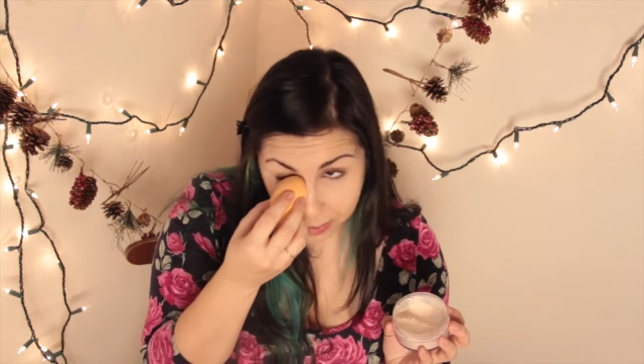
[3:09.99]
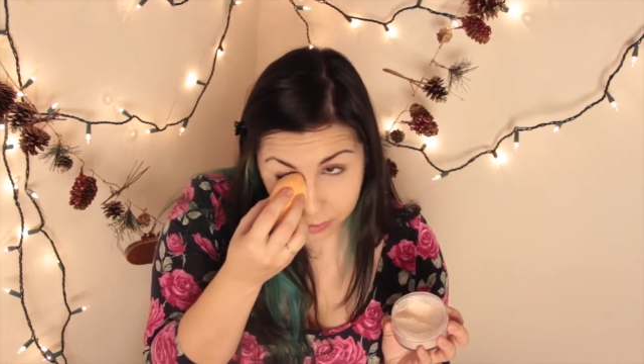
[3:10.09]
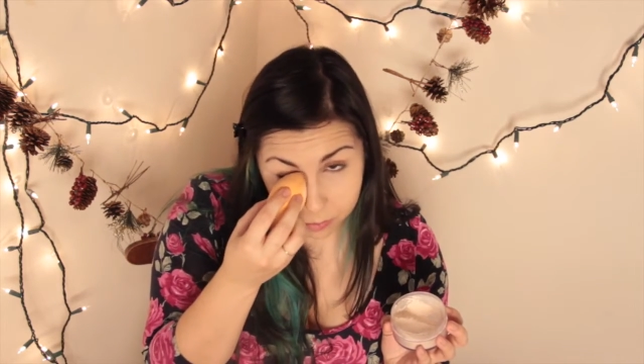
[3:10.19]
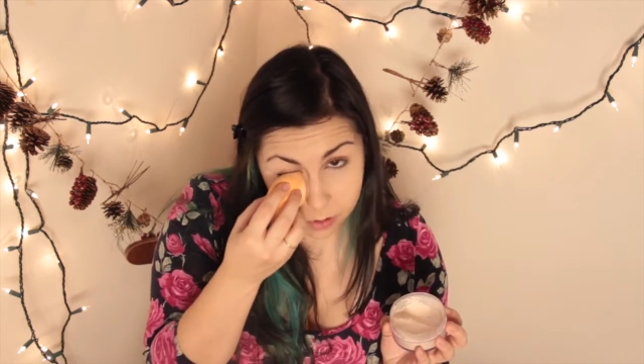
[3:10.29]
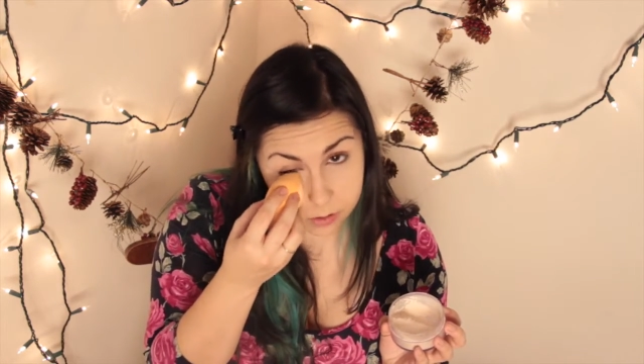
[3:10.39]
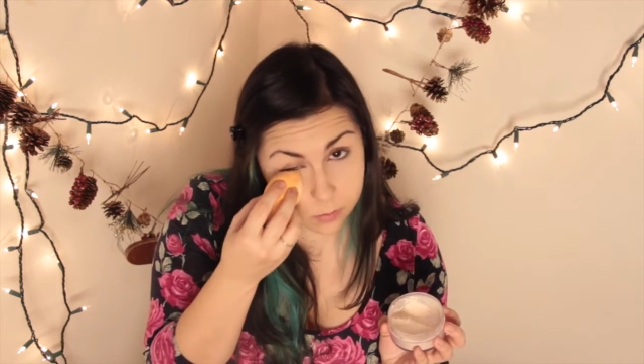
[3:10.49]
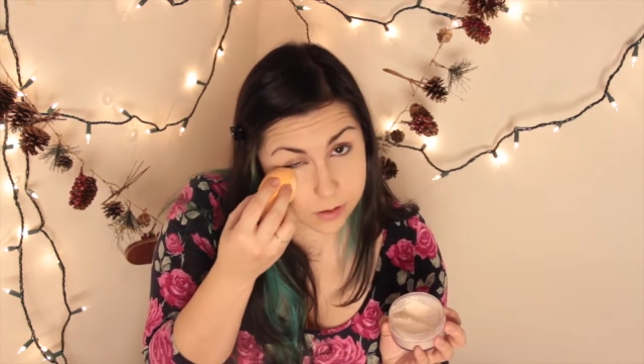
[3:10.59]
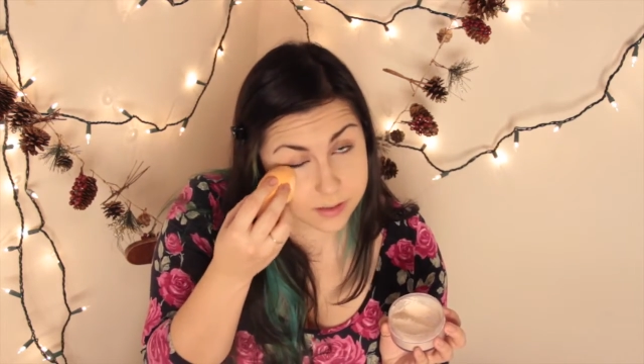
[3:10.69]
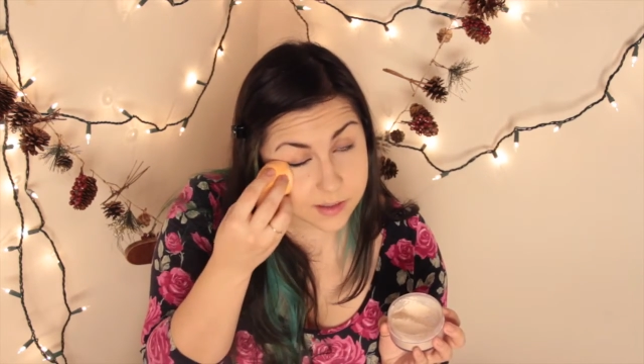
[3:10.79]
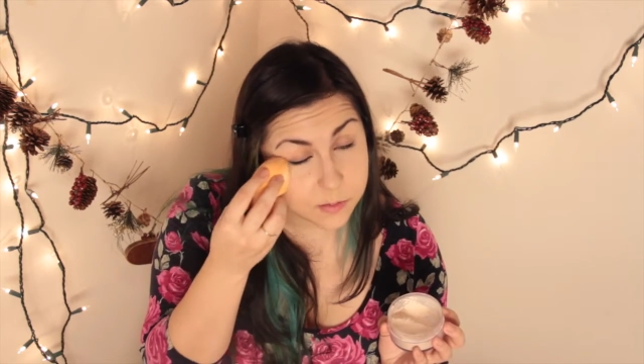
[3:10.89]
Nobody
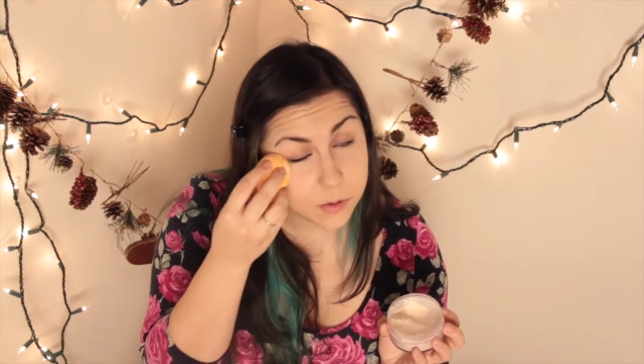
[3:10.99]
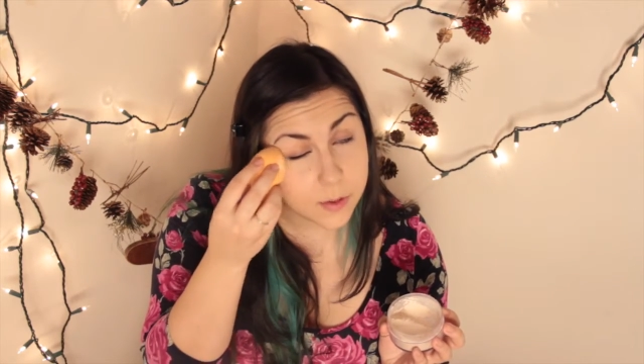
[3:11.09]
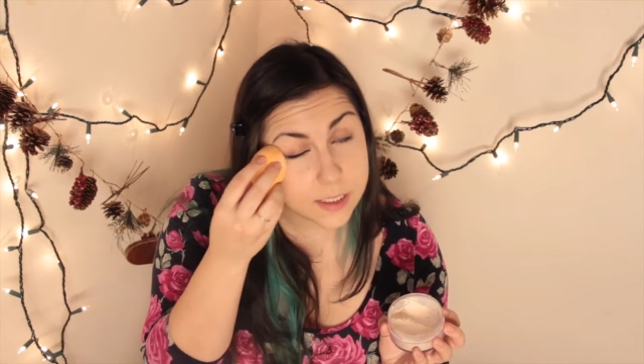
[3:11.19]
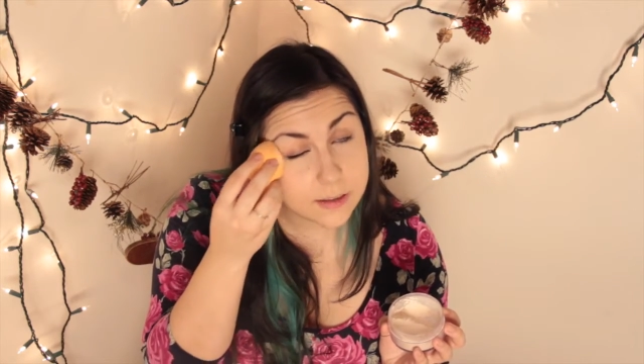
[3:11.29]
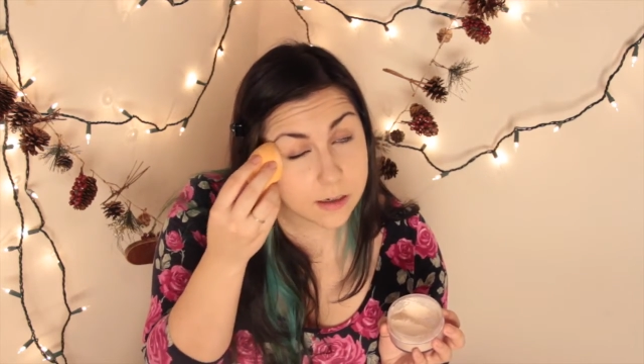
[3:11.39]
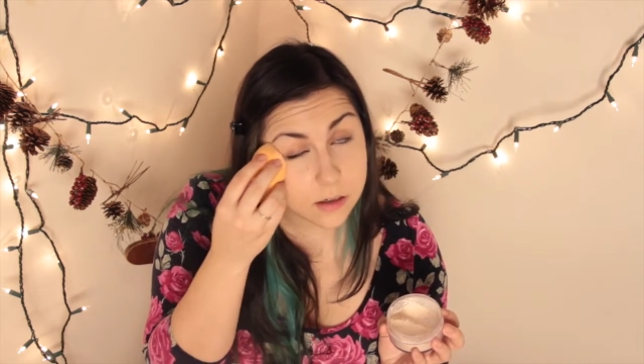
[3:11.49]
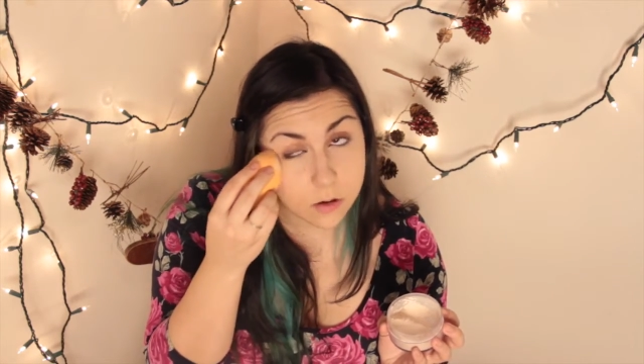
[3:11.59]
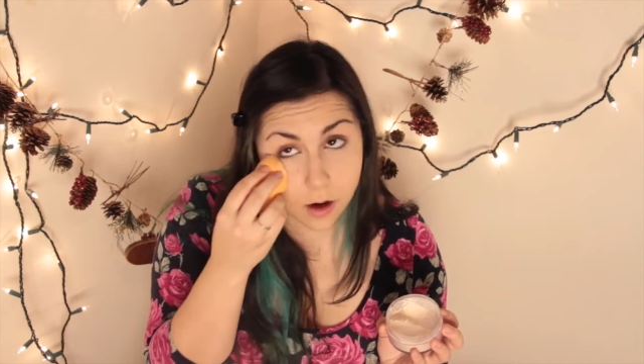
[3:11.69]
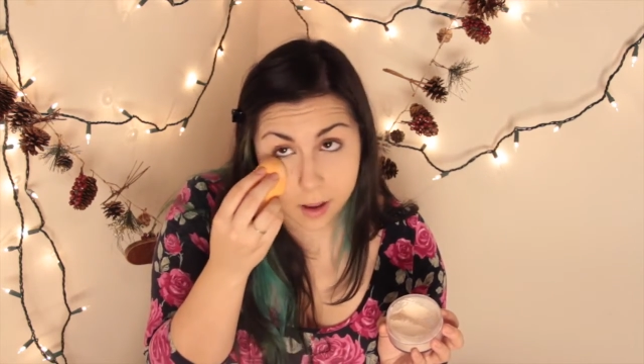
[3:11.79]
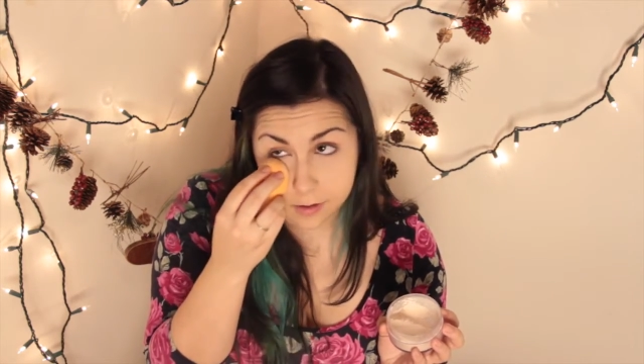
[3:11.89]
wants some creased
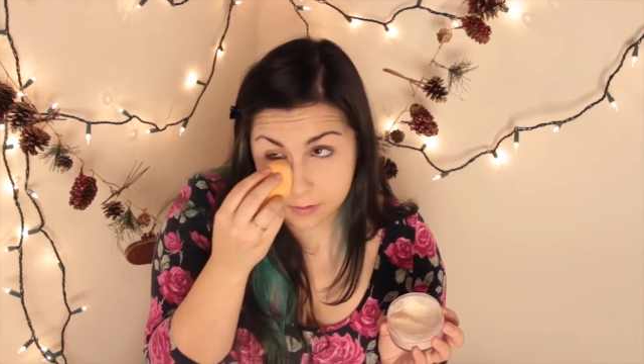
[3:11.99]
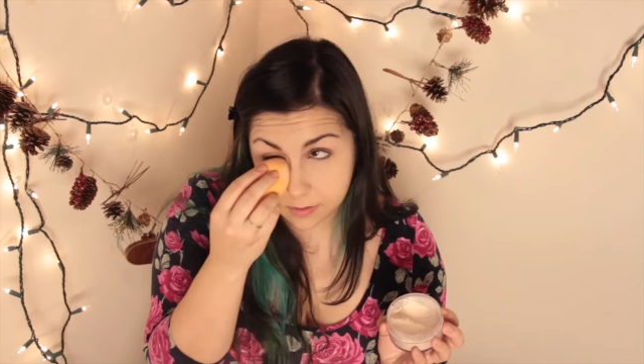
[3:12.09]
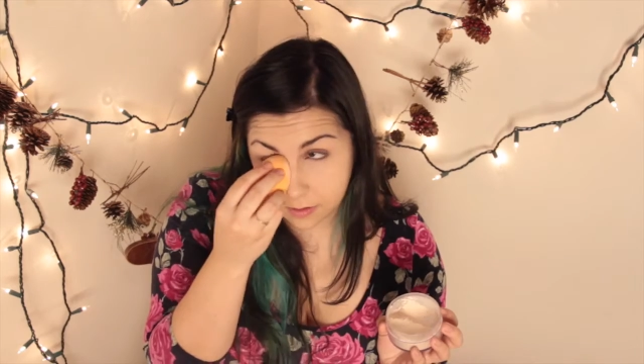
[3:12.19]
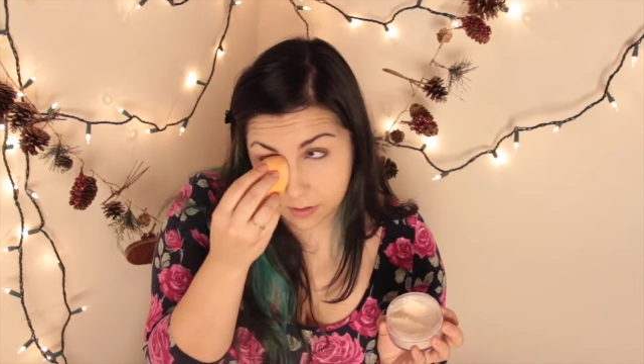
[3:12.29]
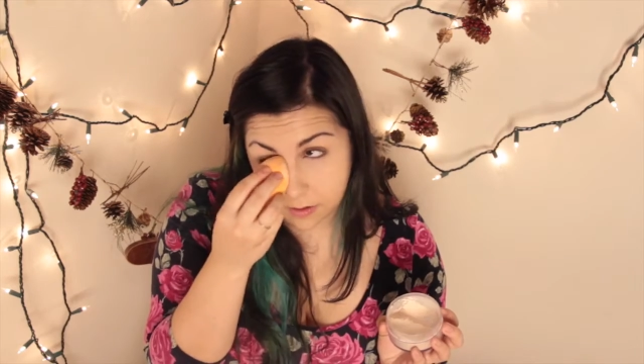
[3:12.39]
under eyes.